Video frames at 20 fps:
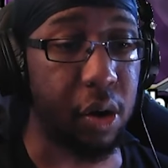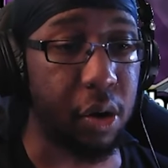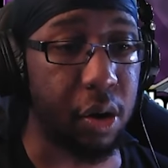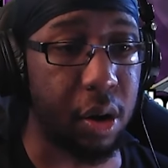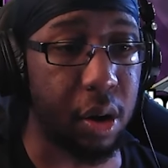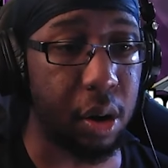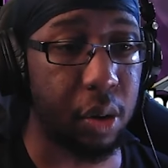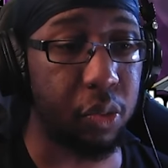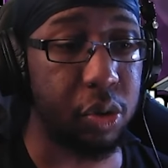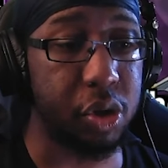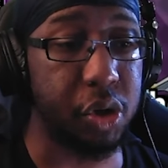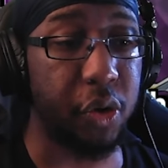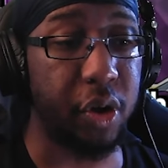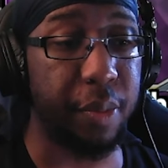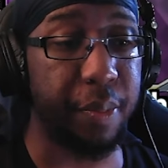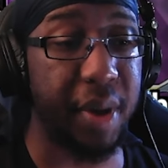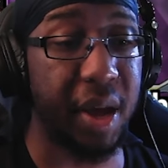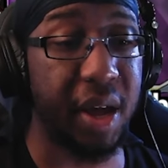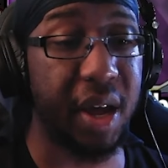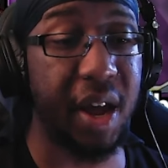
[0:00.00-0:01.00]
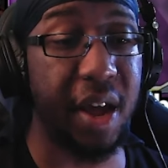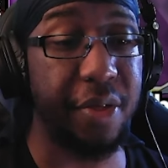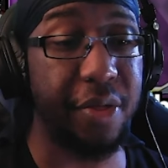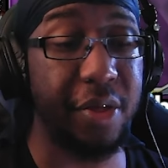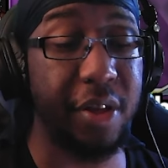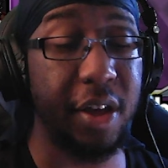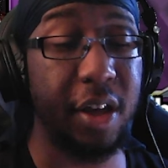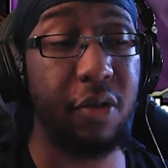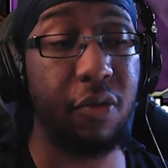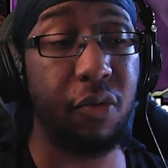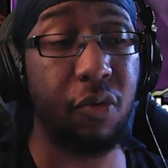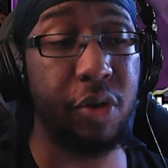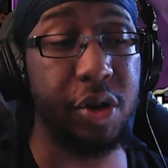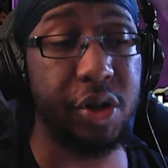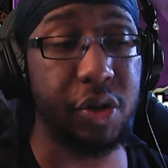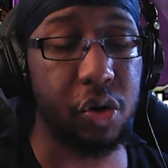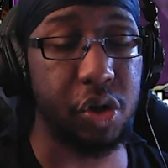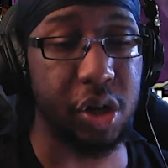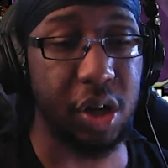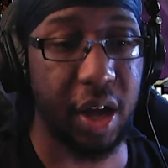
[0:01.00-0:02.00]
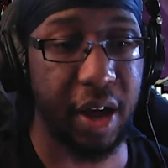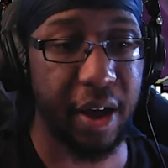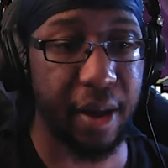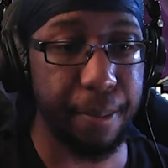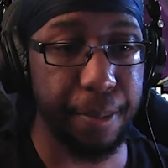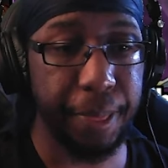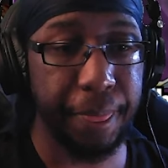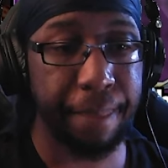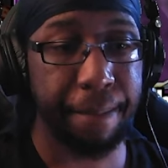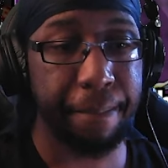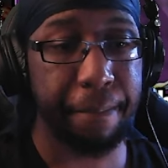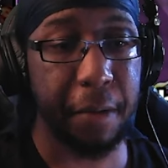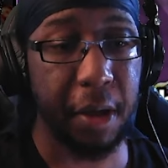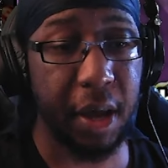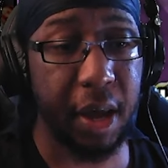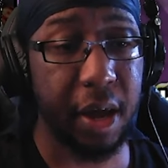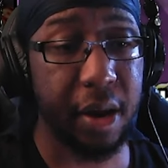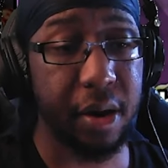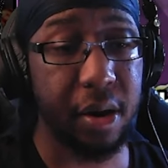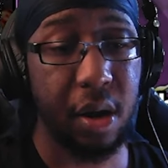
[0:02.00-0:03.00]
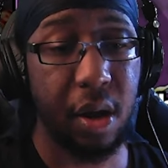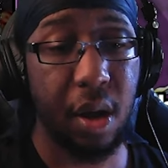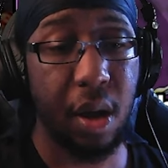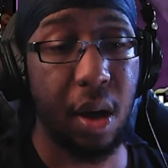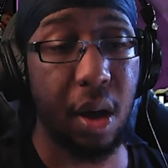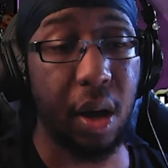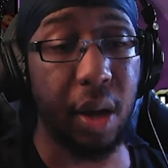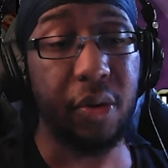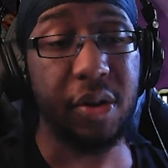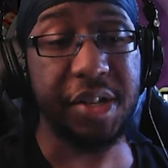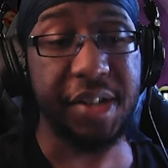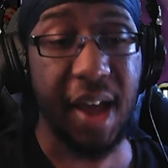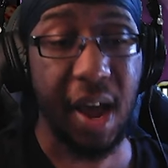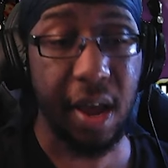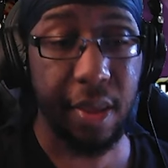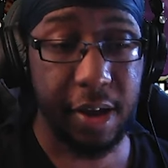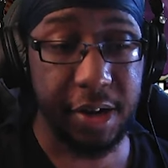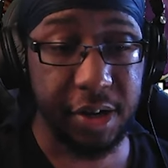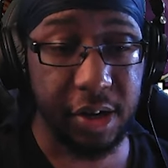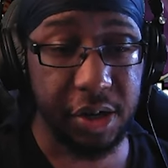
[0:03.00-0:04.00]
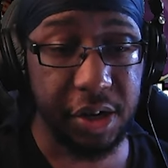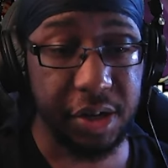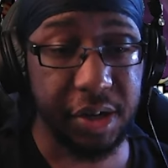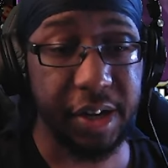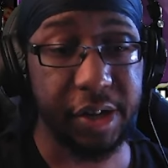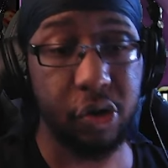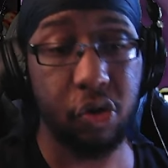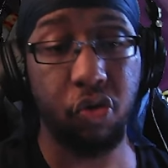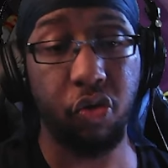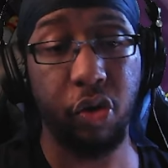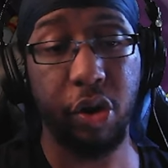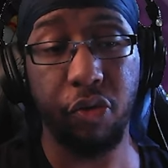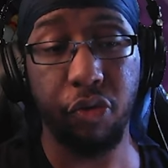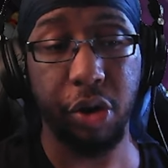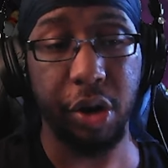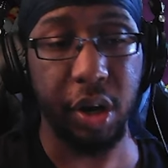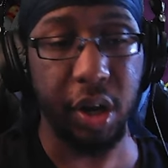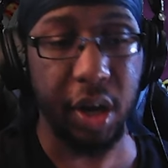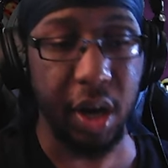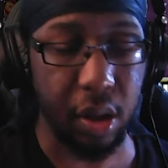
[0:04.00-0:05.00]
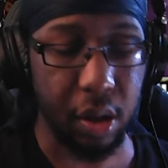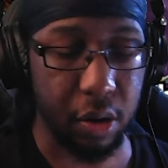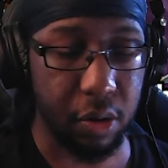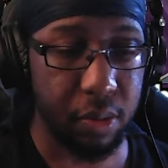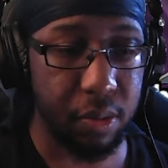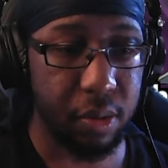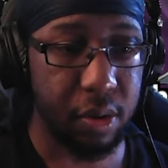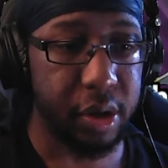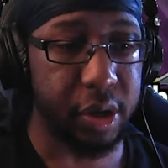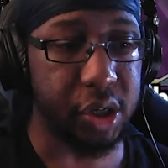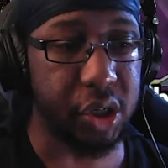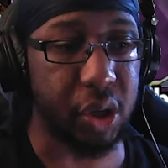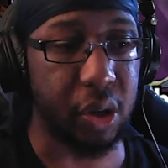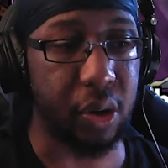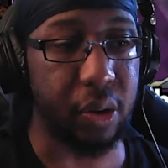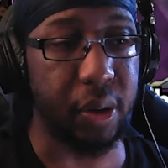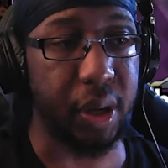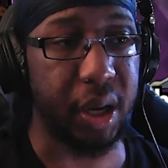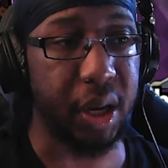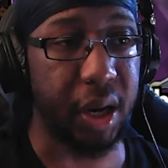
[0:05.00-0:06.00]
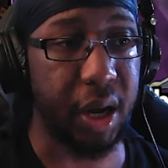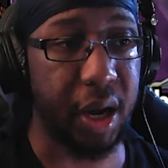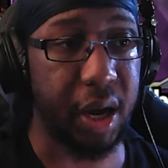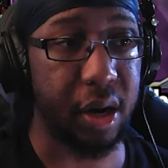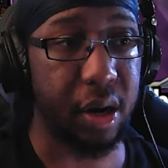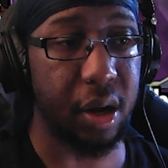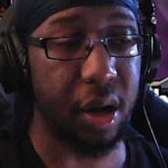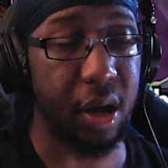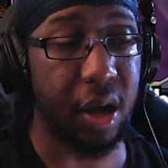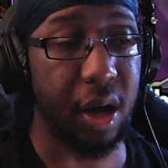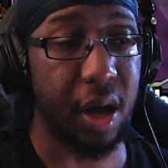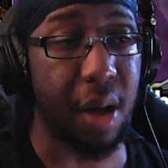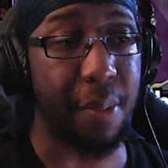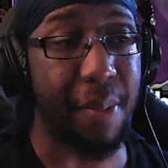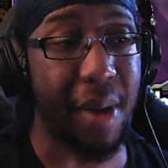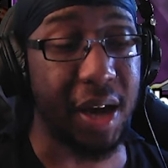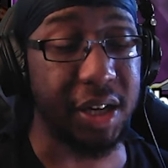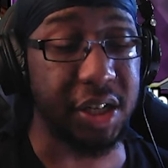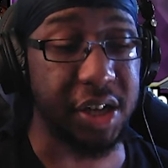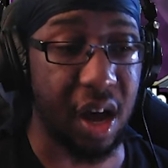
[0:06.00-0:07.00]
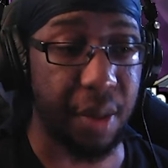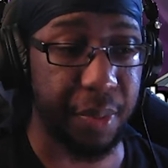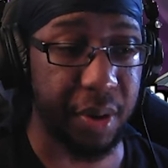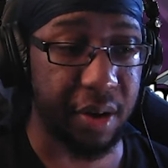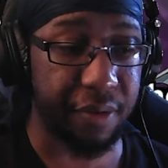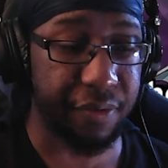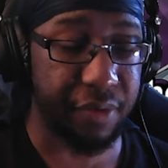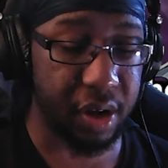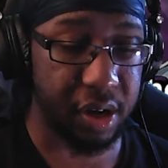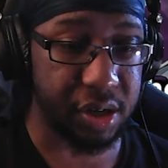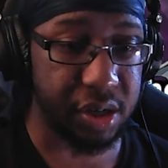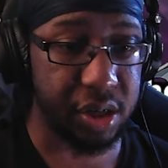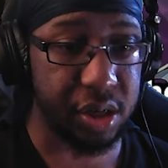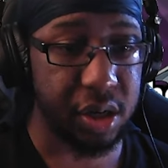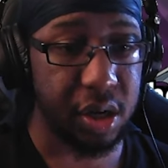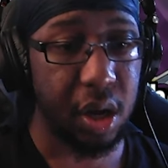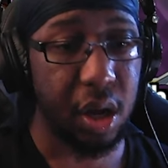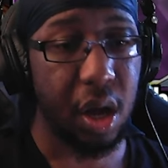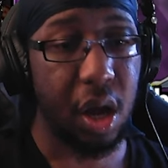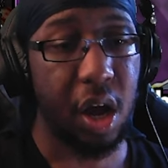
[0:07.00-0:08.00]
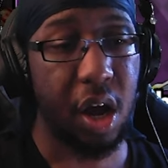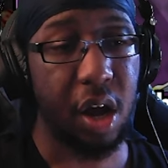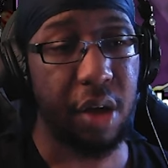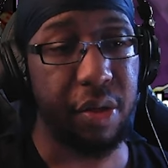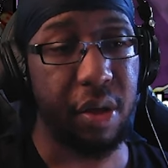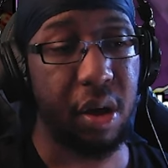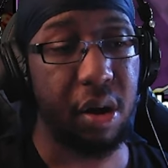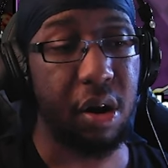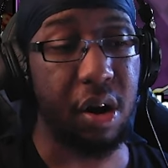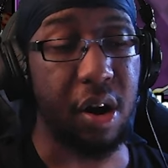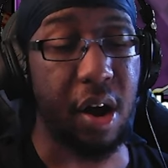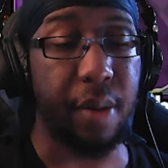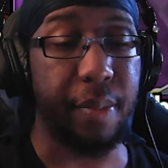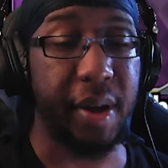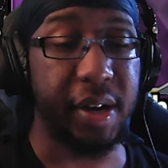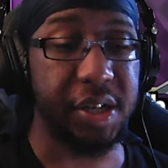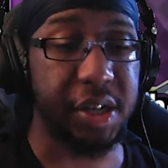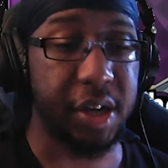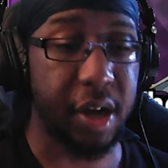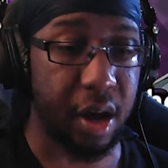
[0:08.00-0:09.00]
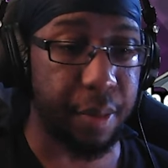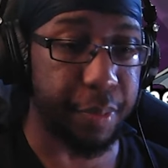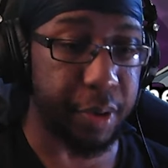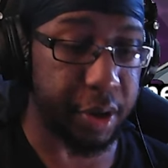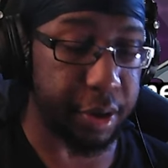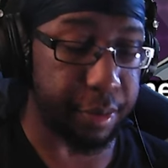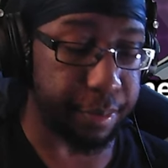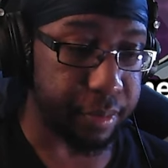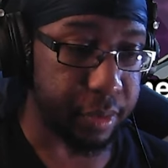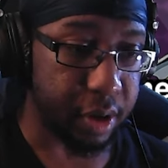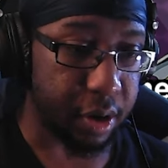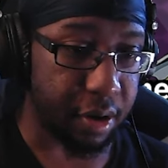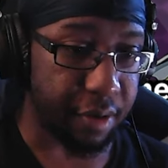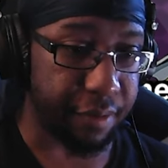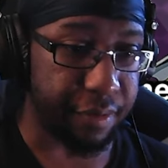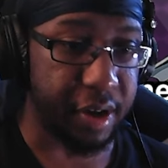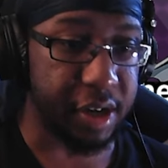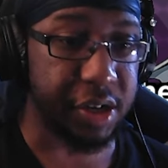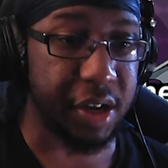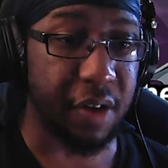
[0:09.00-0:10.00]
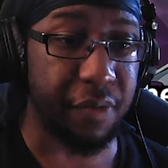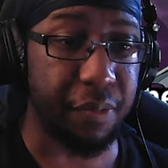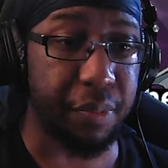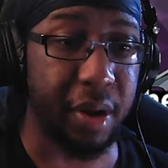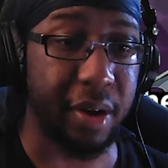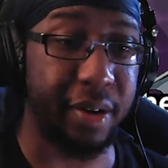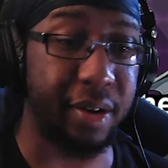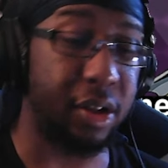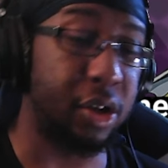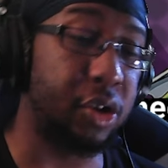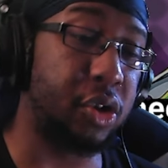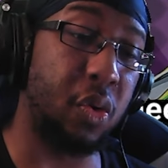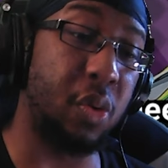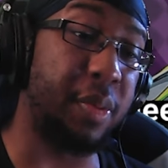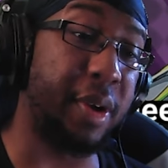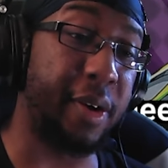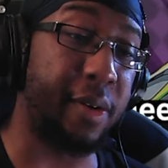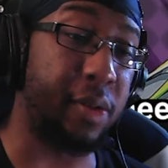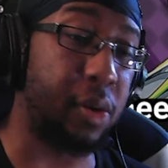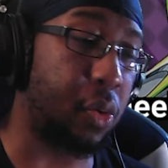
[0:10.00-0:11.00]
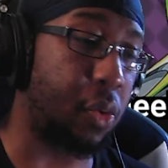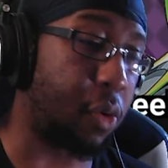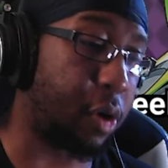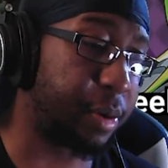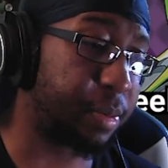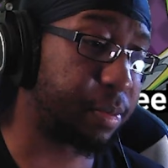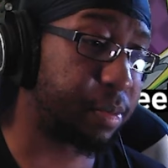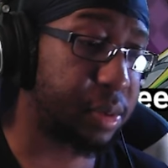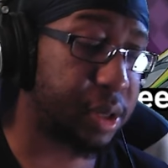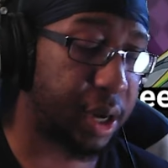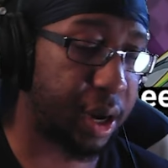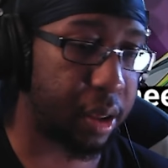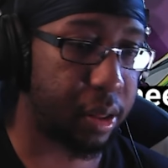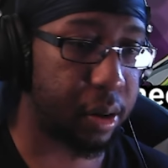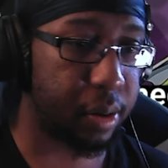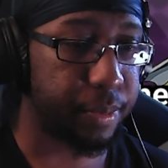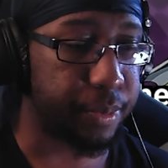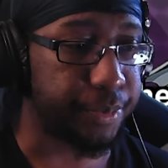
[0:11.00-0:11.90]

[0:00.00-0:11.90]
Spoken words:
card, which you can make in the research lab. Again, you can stack this because it needs green, green, yellow. So you can get a max copy of this, and then a non-max copy of this. Get player killer 2 and player killer 1 together.